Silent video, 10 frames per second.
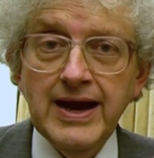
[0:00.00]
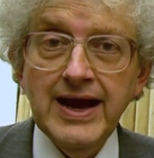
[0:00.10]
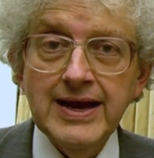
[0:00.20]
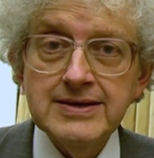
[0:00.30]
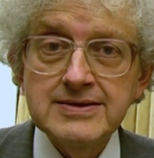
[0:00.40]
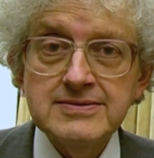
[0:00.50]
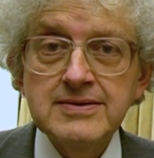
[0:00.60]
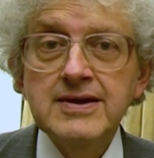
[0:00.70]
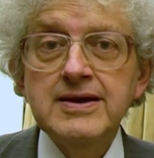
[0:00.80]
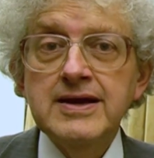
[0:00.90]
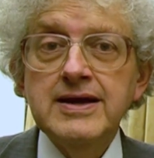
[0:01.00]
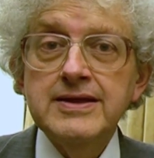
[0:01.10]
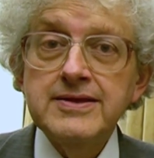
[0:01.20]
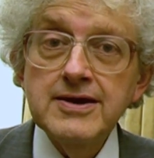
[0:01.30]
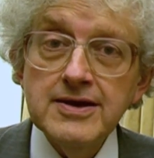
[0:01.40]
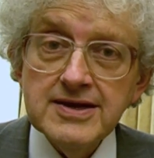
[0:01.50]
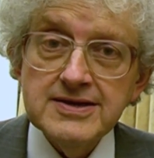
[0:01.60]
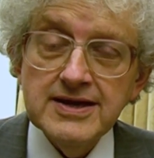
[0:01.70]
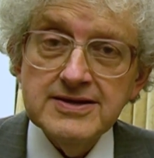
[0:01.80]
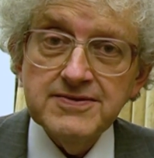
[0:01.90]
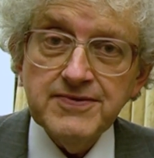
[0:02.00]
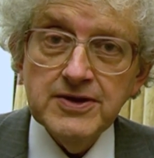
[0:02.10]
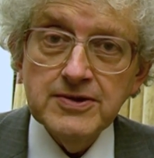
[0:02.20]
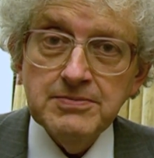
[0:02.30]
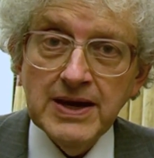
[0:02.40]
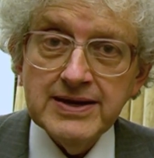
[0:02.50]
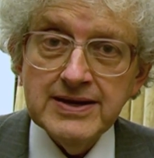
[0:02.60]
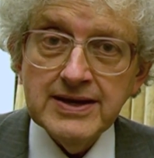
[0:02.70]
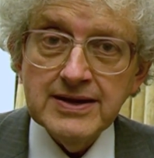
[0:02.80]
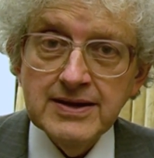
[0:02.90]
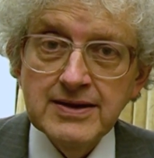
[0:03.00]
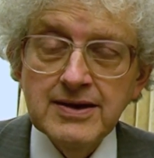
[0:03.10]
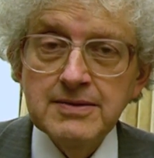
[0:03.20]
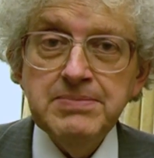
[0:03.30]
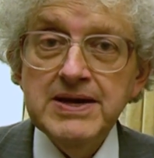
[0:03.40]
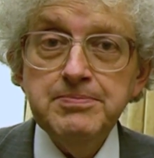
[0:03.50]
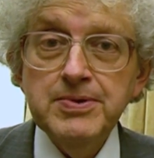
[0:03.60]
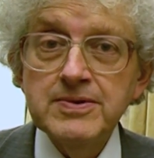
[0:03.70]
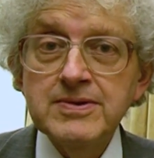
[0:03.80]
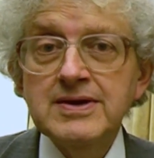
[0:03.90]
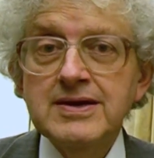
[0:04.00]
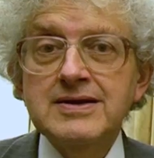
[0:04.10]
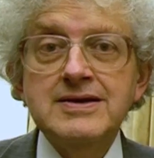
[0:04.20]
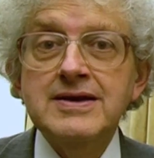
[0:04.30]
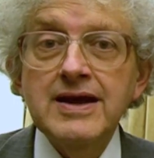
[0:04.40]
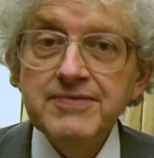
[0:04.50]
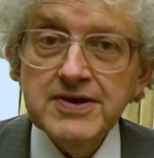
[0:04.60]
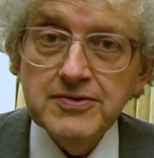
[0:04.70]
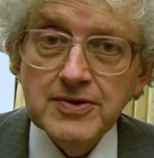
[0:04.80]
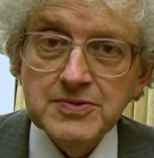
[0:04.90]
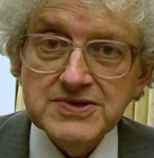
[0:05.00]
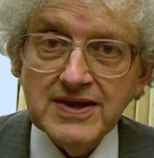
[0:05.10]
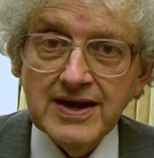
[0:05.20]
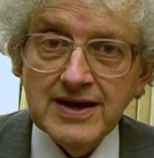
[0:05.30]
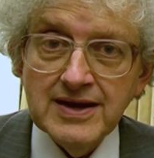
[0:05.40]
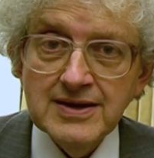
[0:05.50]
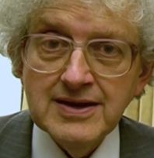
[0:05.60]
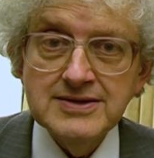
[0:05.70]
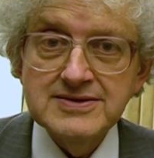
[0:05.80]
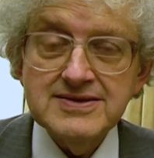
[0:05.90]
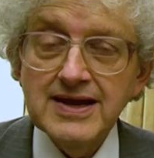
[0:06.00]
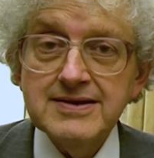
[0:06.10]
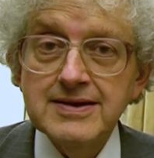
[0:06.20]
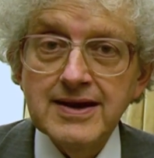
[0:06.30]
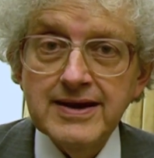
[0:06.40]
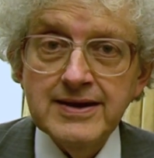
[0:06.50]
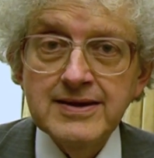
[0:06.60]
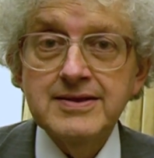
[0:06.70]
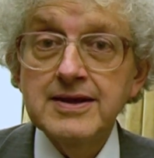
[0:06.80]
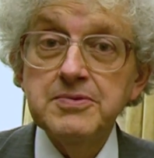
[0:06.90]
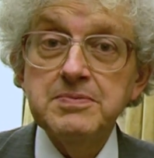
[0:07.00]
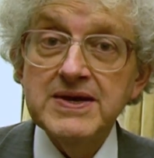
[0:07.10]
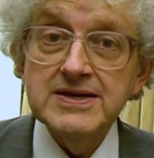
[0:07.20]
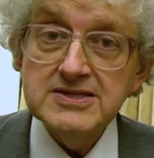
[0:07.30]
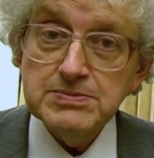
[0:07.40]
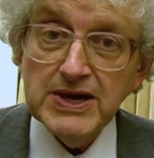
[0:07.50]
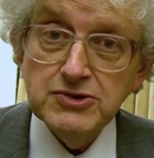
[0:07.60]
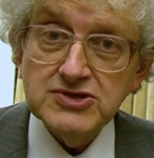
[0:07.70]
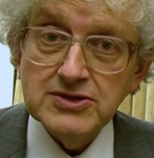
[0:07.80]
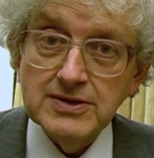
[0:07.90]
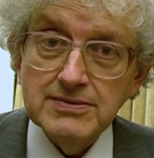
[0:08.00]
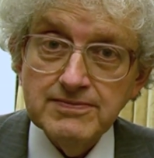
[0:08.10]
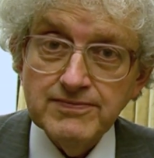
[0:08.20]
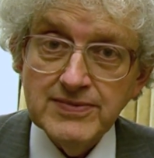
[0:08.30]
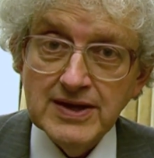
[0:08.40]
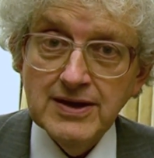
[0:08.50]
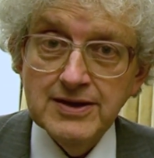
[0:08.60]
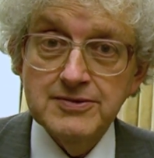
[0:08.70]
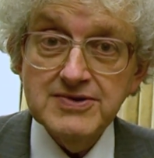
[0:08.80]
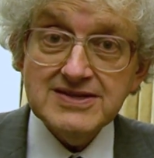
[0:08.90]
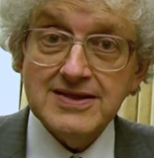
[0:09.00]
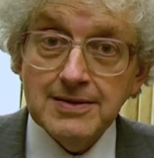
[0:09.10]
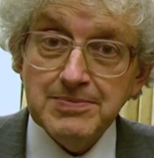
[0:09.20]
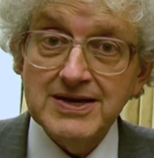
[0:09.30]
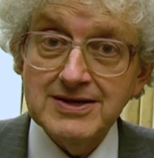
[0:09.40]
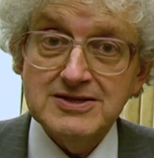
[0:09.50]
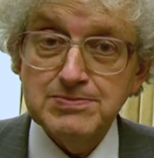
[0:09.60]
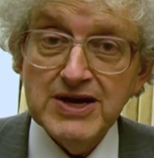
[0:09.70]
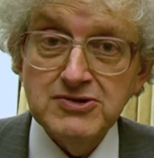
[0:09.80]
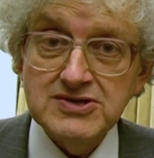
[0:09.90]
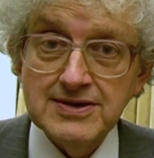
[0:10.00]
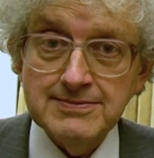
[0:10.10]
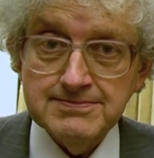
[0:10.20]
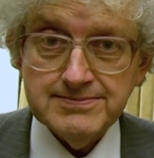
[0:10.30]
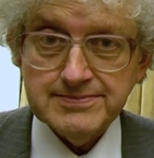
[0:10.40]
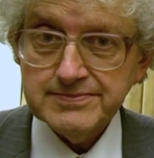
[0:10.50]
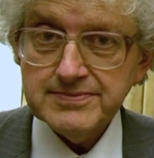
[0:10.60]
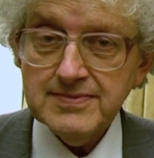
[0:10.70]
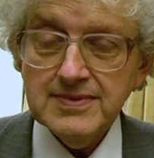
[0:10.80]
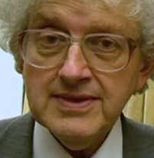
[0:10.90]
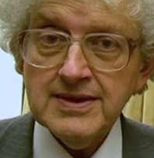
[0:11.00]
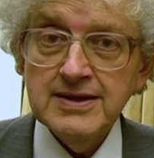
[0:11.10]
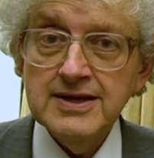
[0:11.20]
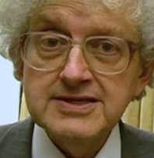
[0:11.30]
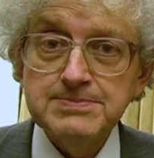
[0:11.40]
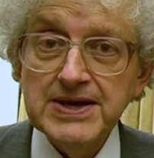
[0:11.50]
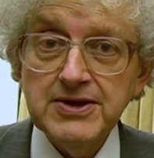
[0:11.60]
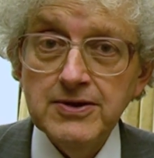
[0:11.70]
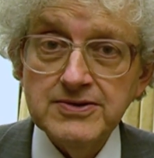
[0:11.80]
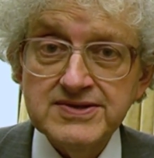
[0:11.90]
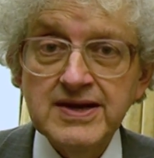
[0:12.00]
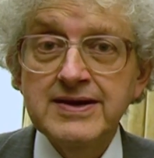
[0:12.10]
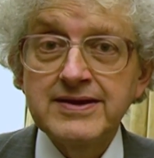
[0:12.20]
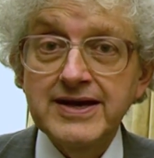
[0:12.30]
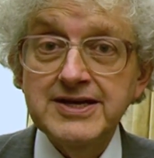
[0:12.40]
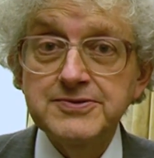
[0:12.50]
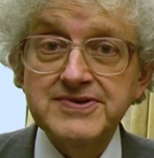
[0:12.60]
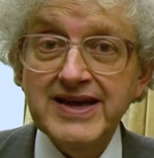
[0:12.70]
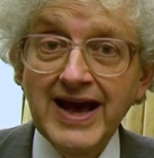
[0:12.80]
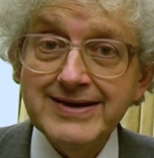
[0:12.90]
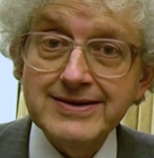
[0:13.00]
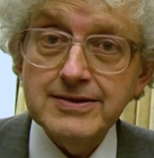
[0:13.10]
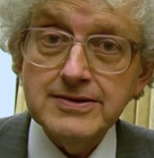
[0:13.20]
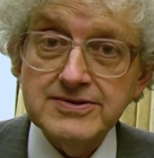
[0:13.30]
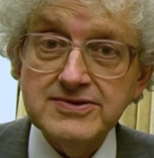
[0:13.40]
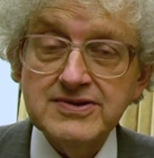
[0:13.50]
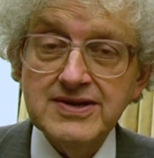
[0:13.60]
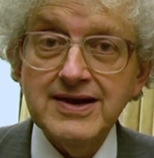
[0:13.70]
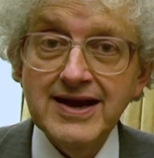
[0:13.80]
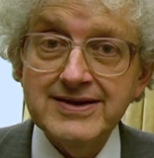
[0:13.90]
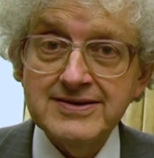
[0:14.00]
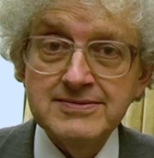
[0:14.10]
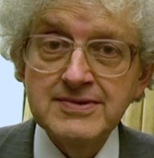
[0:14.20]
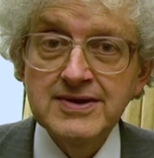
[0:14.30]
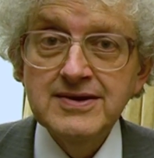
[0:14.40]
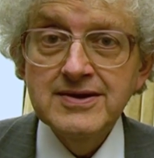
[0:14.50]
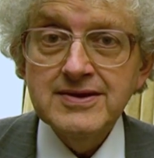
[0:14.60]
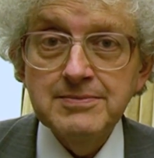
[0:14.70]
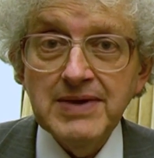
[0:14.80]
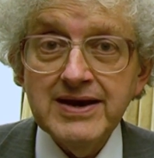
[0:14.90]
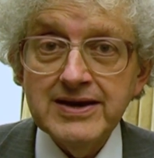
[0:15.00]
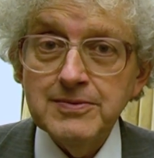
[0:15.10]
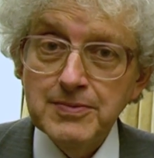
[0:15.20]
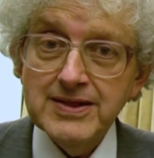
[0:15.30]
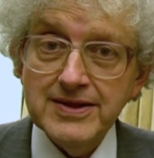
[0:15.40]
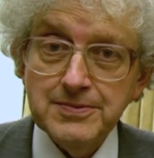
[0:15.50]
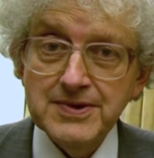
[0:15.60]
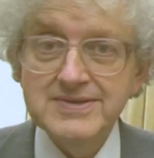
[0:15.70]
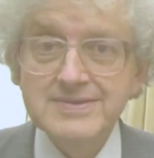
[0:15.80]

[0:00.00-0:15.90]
and in the early days of coal mining, people never knew it was there, and suddenly there would be an explosion. And the reason there'd be an explosion is because they used candles to light the mine while they were